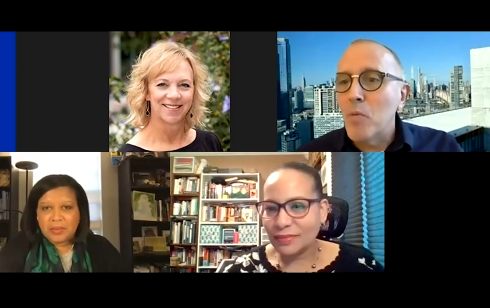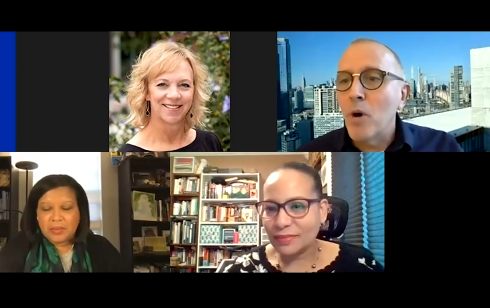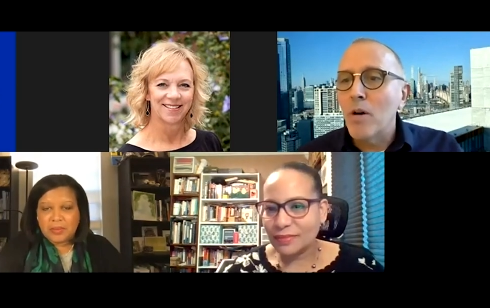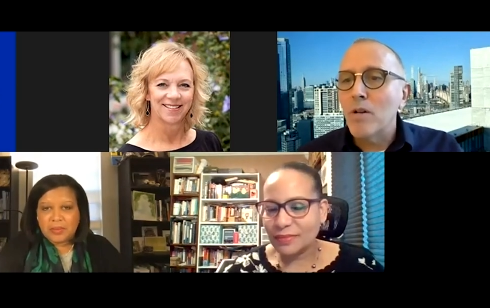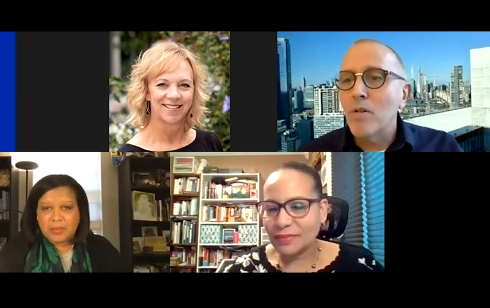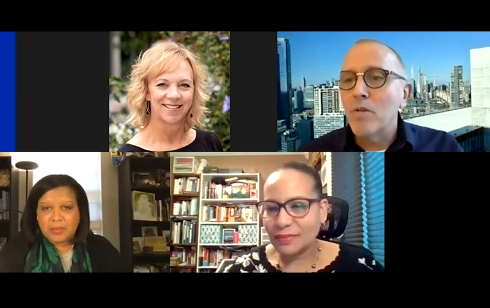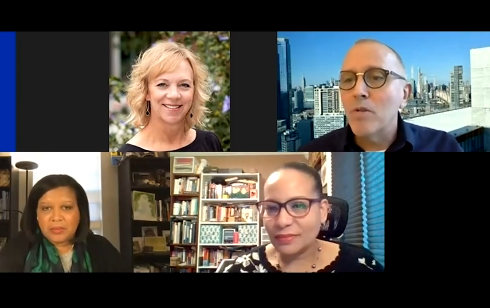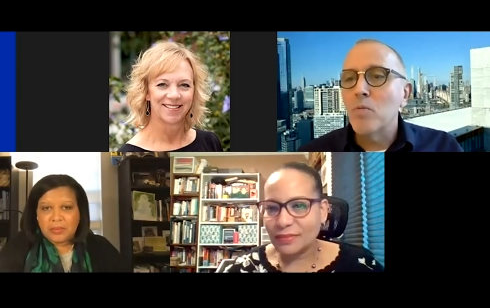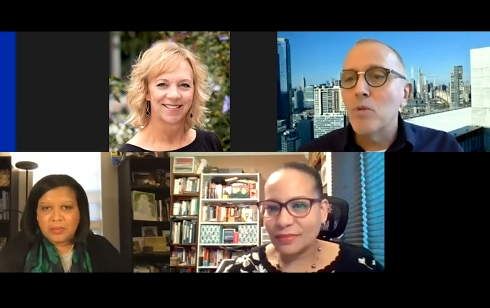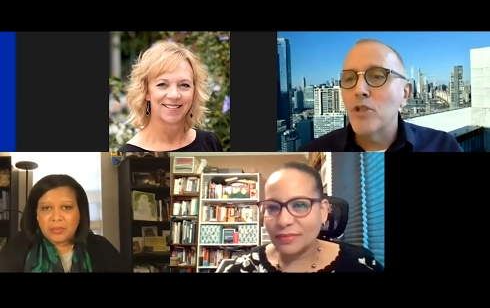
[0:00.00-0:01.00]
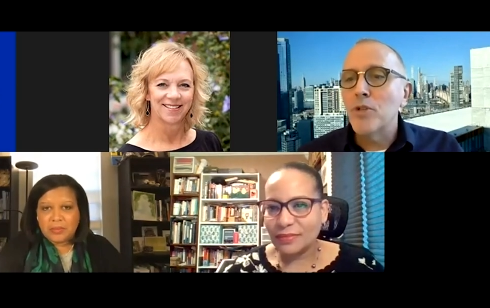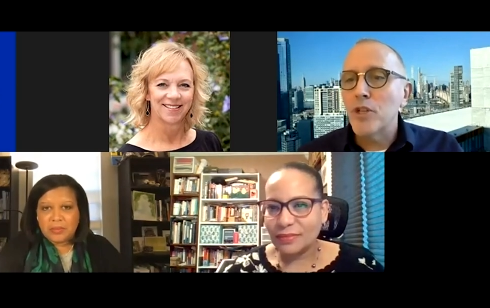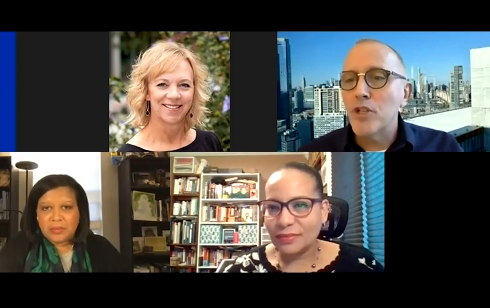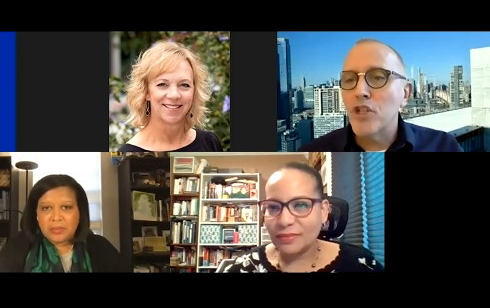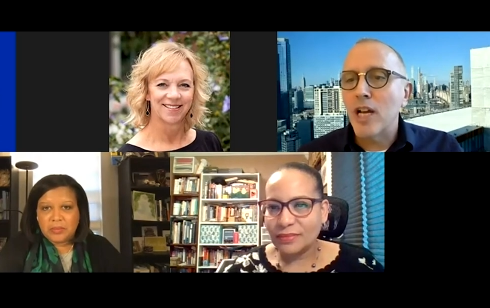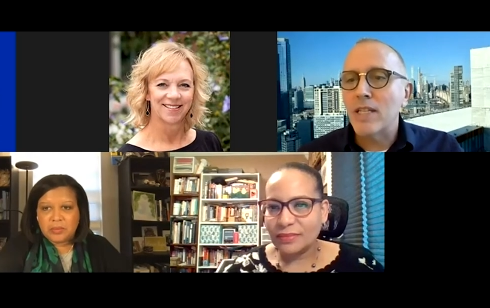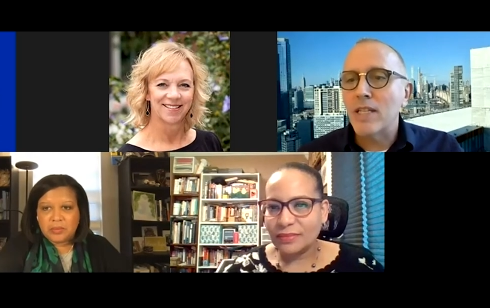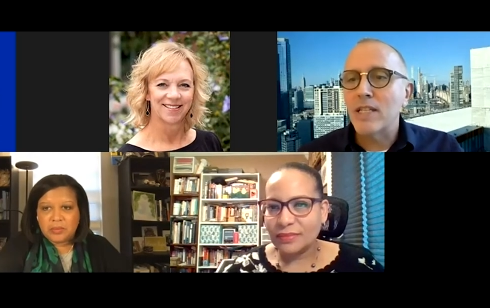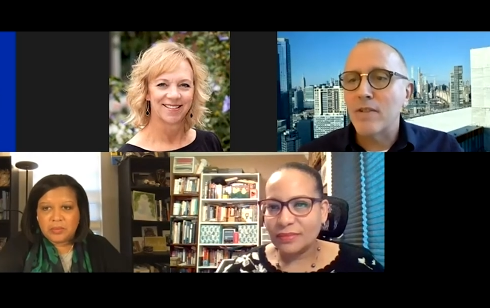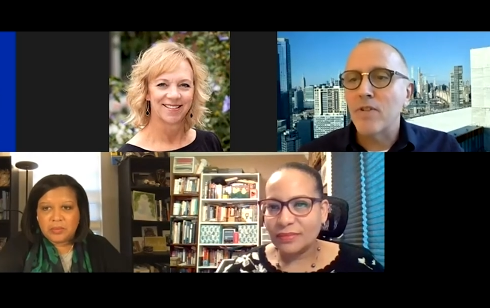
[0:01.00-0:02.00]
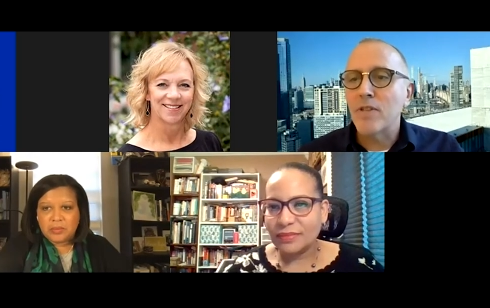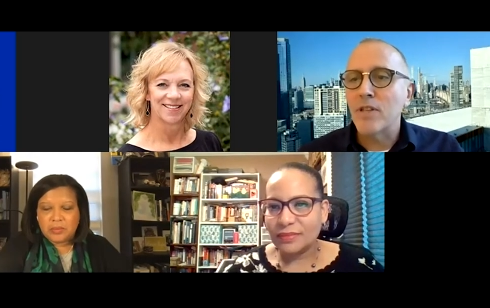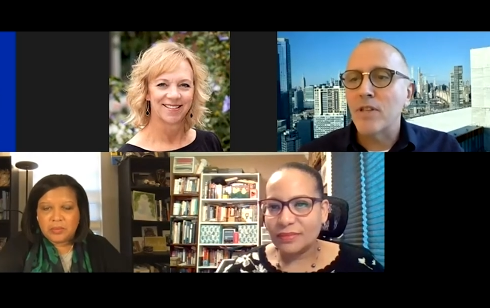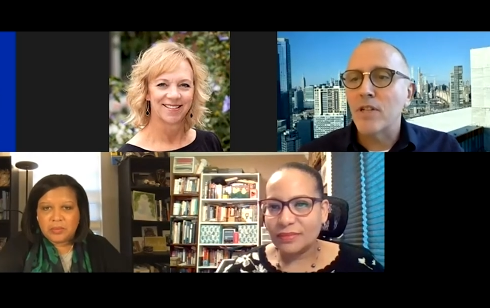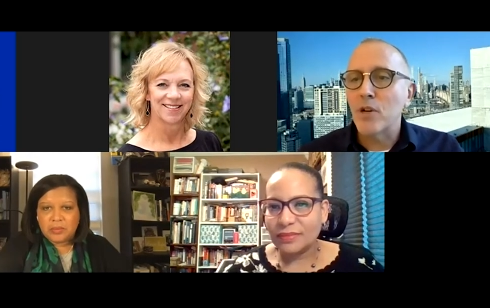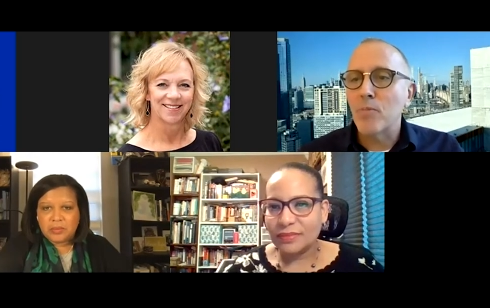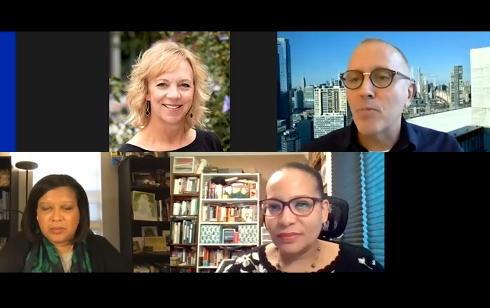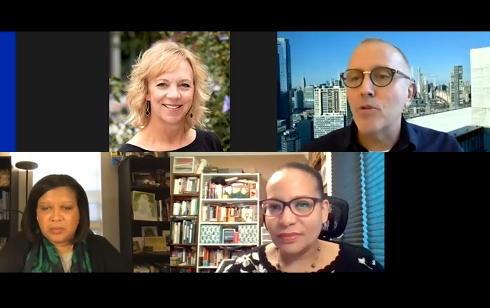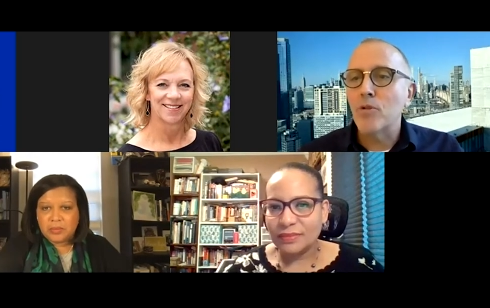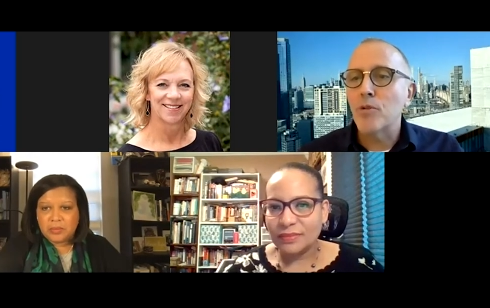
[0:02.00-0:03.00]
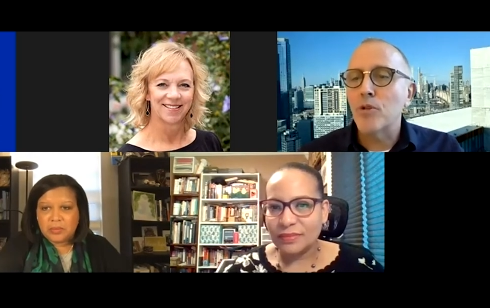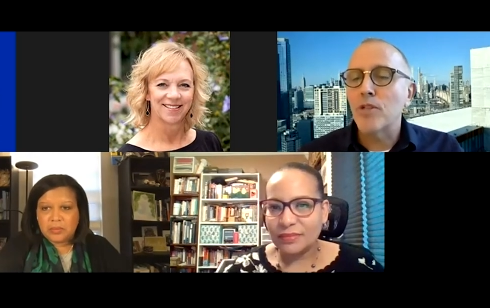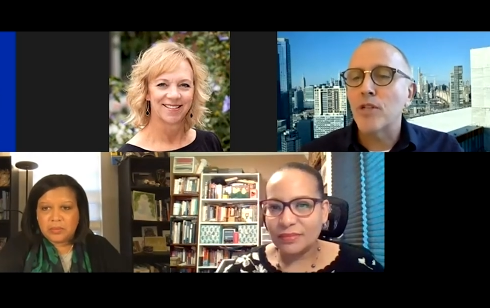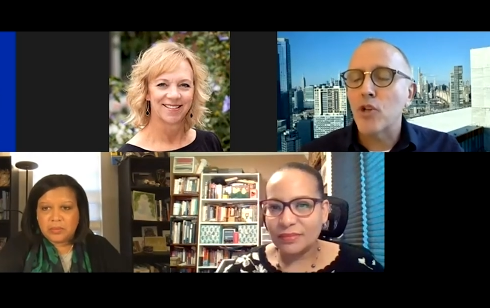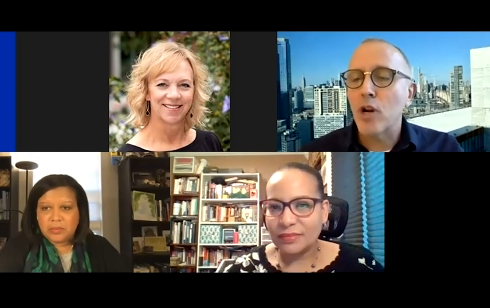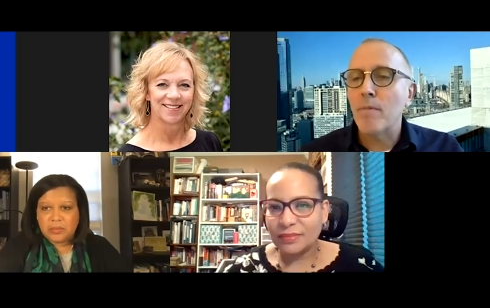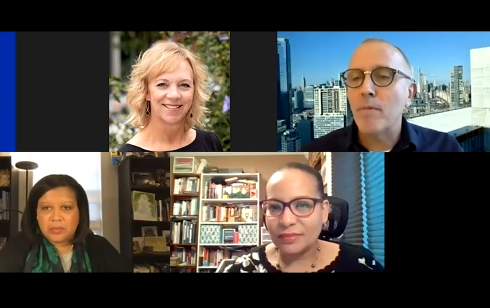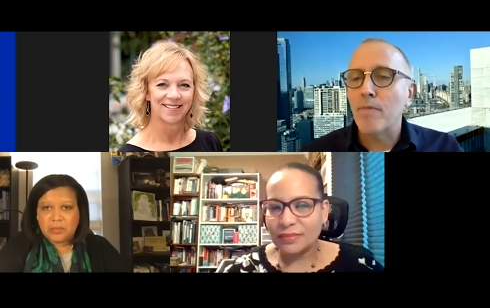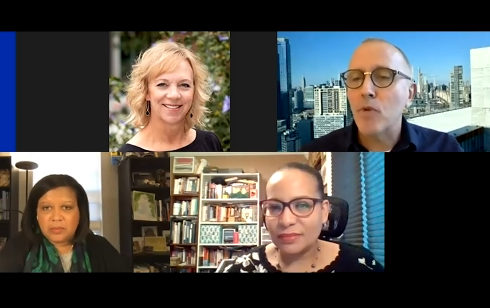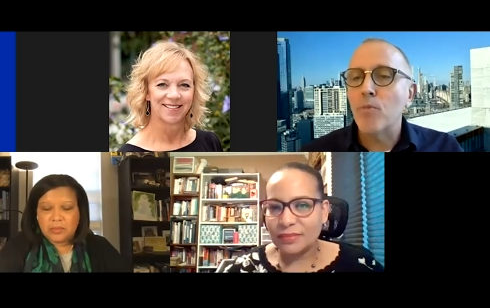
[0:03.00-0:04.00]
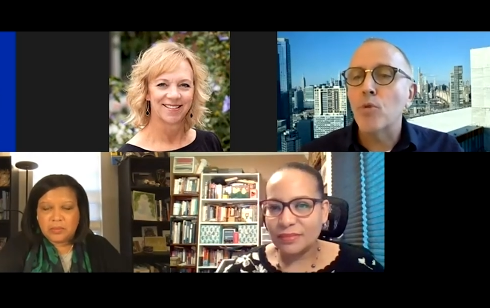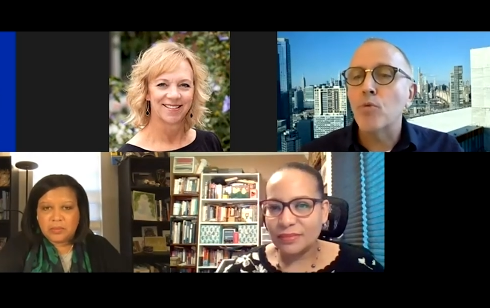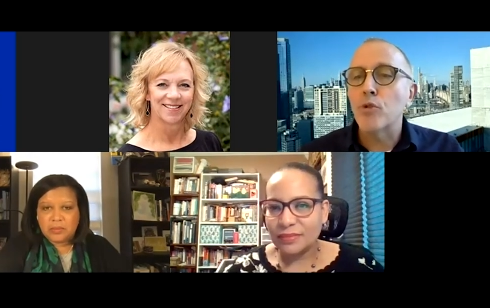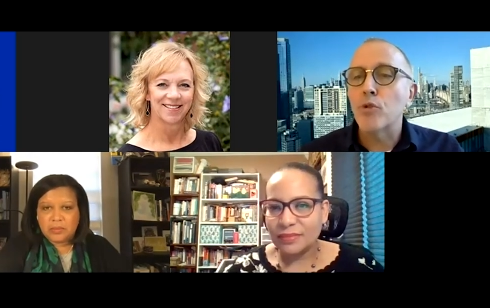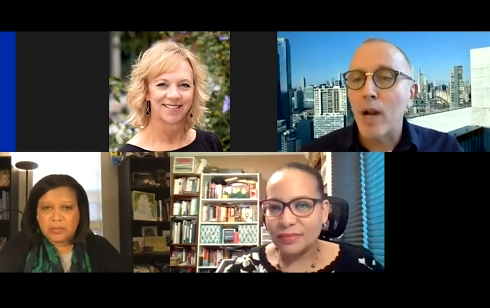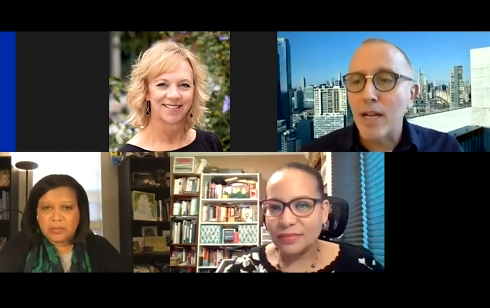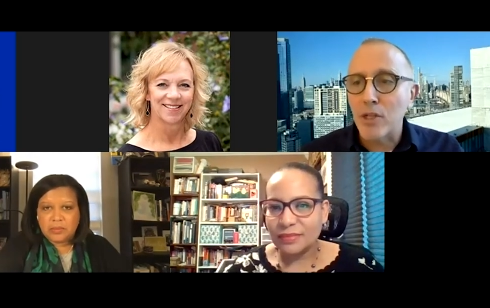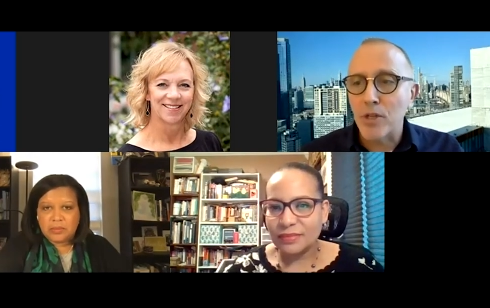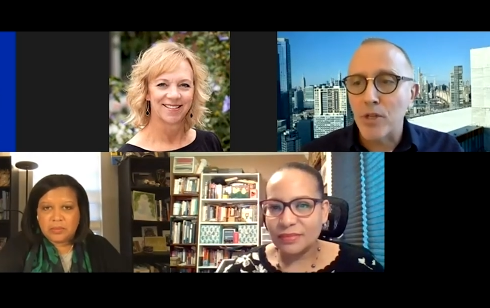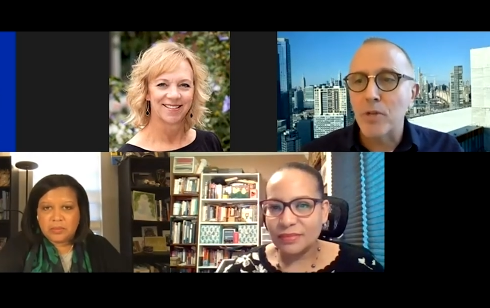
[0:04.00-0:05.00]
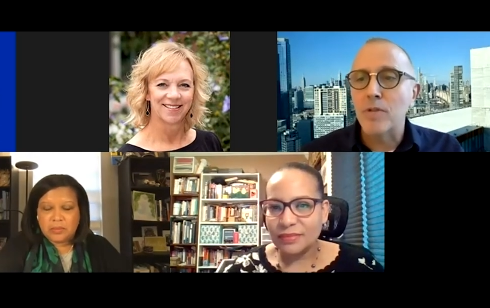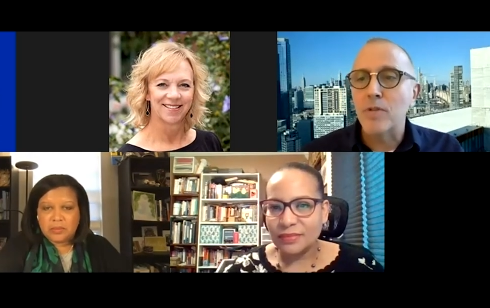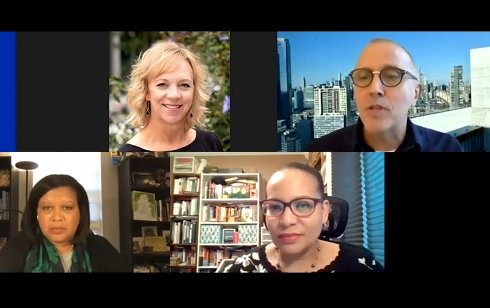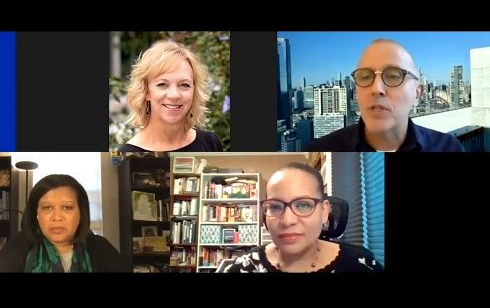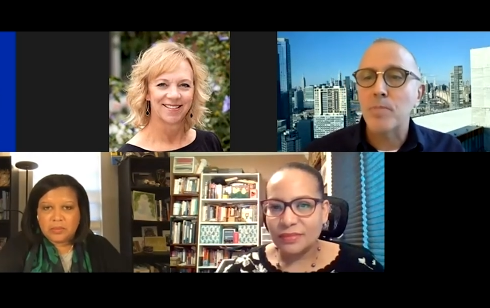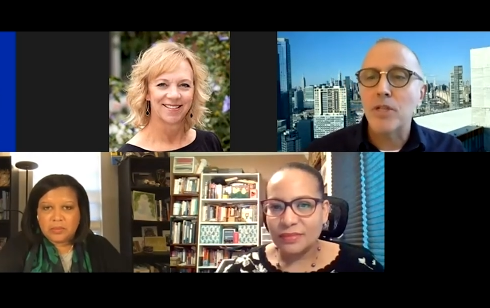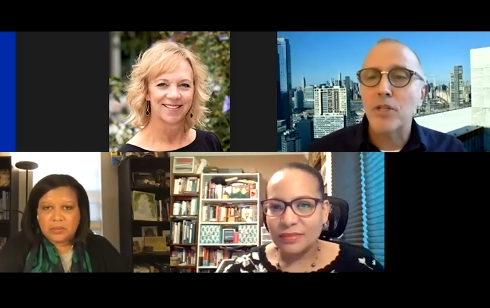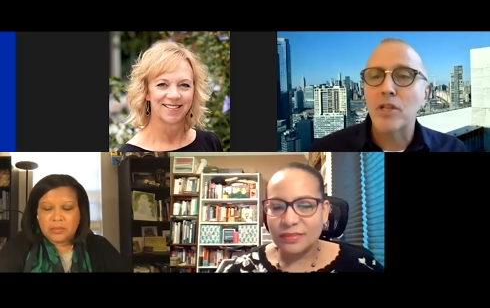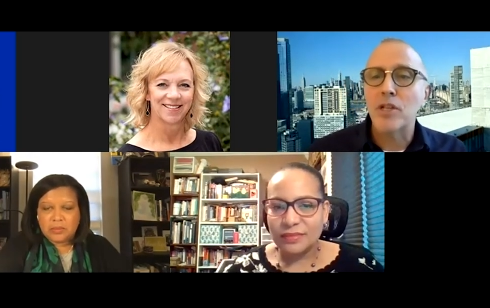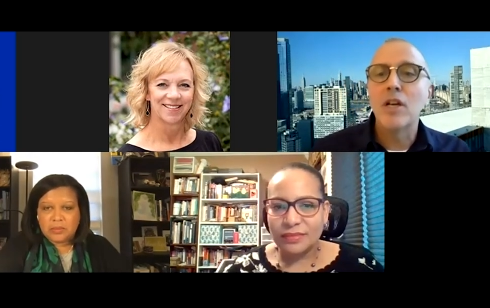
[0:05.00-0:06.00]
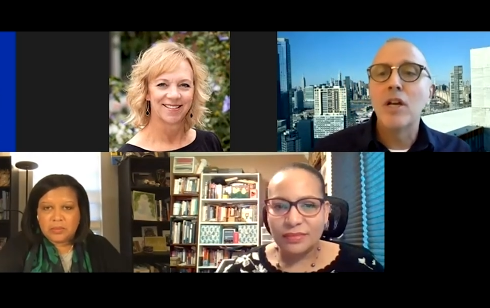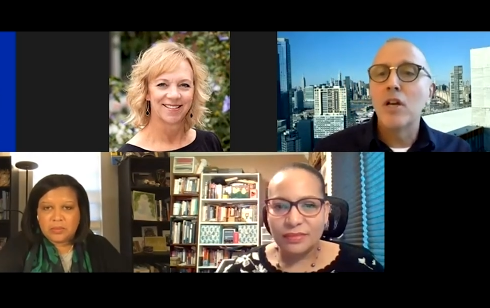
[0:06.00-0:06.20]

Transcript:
Speaker 1: what would you suggest the differences in your approach to addressing trauma informed work with graduate students, especially